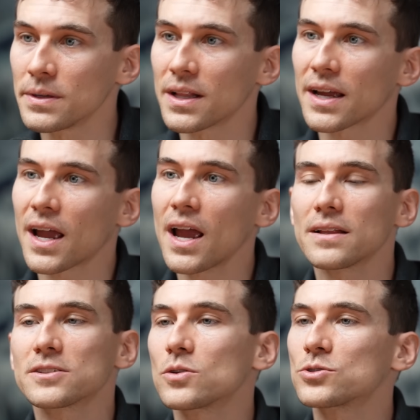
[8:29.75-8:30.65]
to be like,
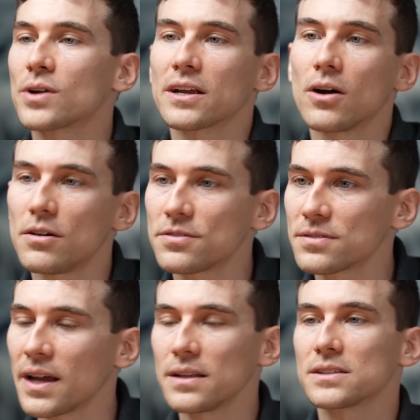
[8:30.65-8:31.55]
hey, let's go try
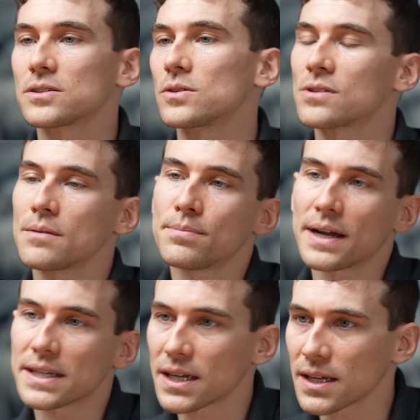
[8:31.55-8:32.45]
golf. Hey, let's go try
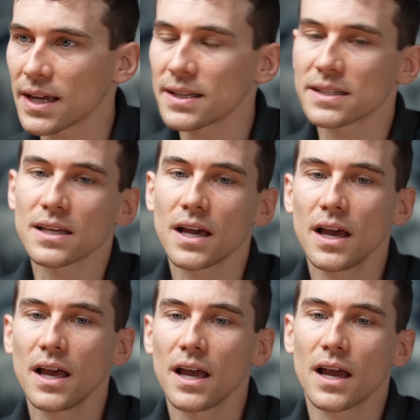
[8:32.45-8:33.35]
biking. Hey, let's,
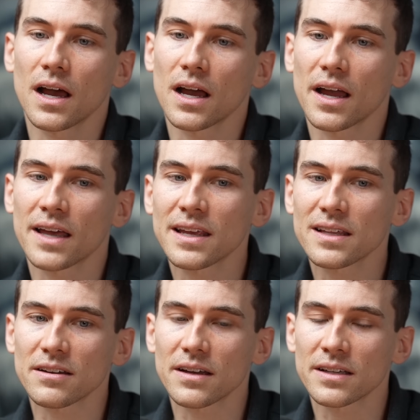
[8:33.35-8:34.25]
I
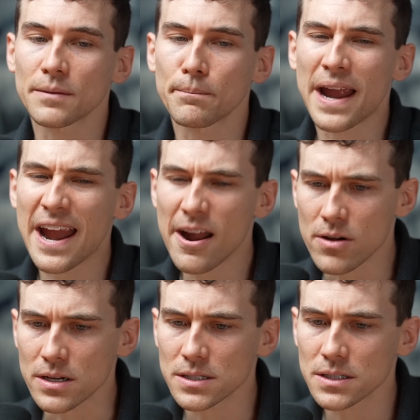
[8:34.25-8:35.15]
think as a
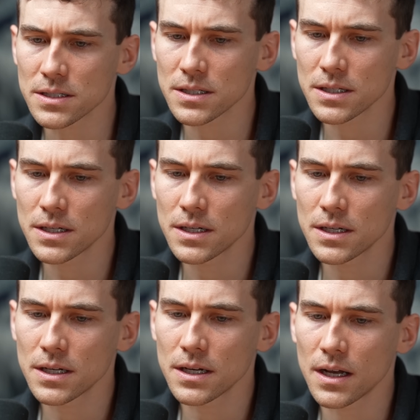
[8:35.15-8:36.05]
parent,
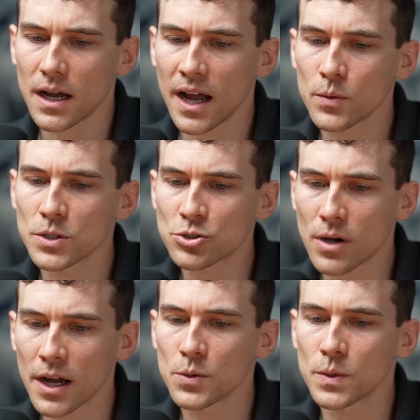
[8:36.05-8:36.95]
I would
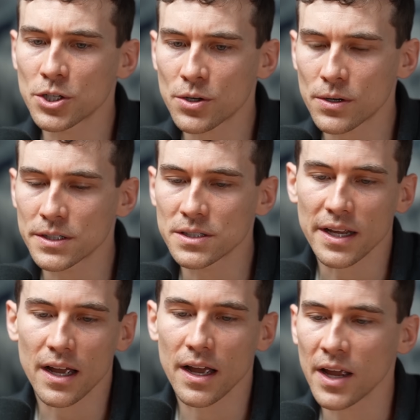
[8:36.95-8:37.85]
try to encourage
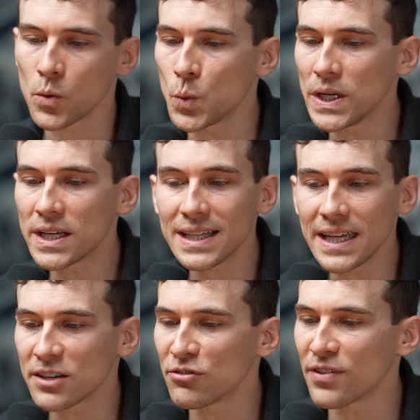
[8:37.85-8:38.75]
like a
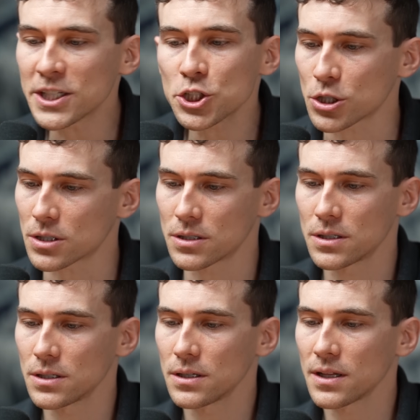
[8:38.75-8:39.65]
weekly adventure.
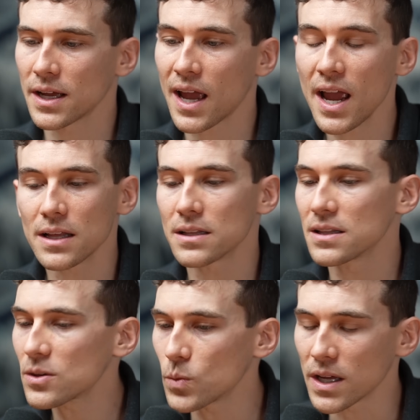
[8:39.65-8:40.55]
Like, hey,
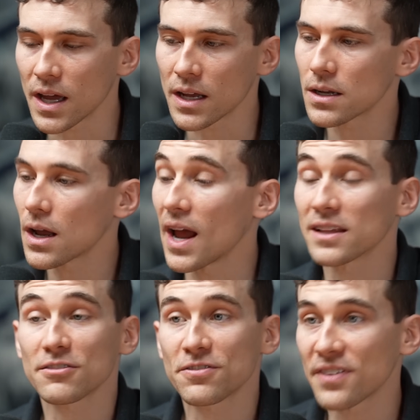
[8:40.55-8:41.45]
this weekend,
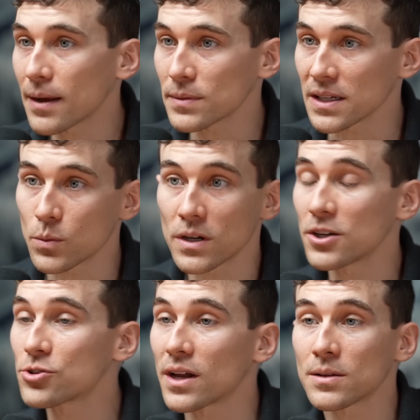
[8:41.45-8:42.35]
as a family, we're
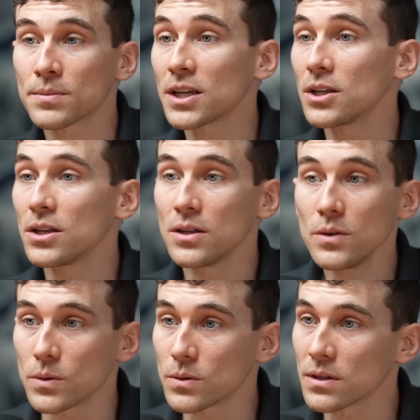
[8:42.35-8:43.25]
going to try something
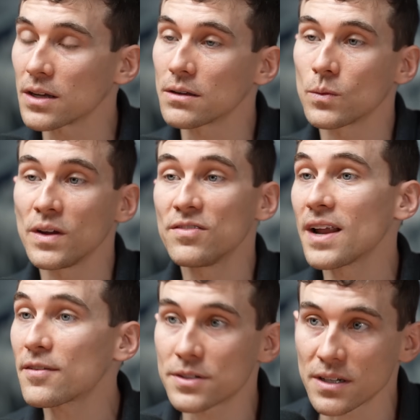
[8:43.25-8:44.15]
new that we've
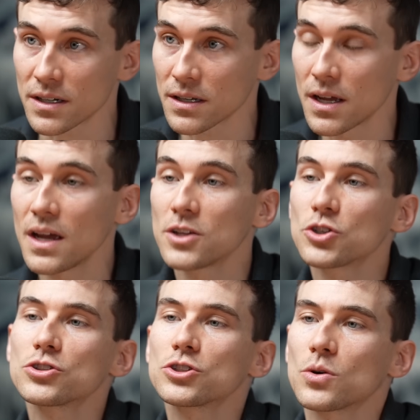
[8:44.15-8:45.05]
never done.
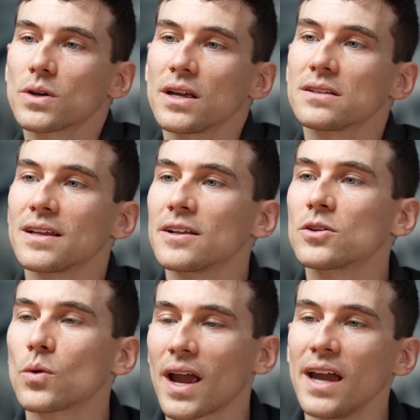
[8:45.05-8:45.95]
Just to show kids that
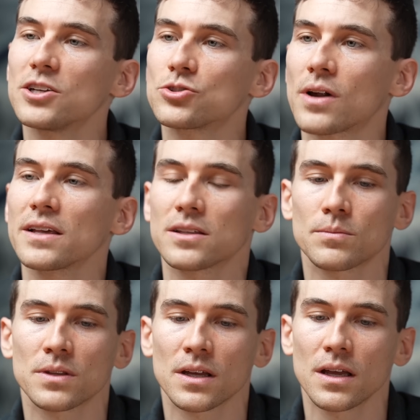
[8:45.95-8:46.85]
it's okay to try
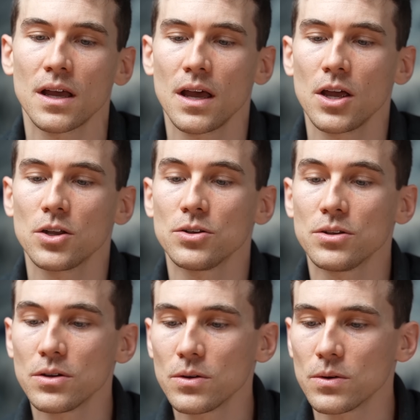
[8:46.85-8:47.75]
something
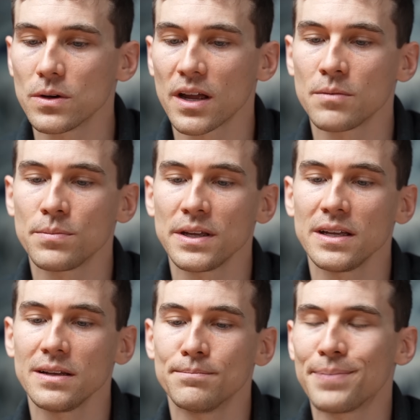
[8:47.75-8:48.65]
new and
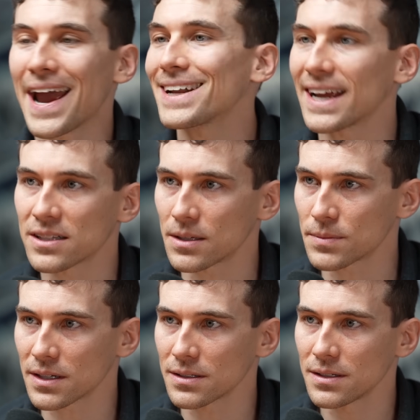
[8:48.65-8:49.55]
be bad at something.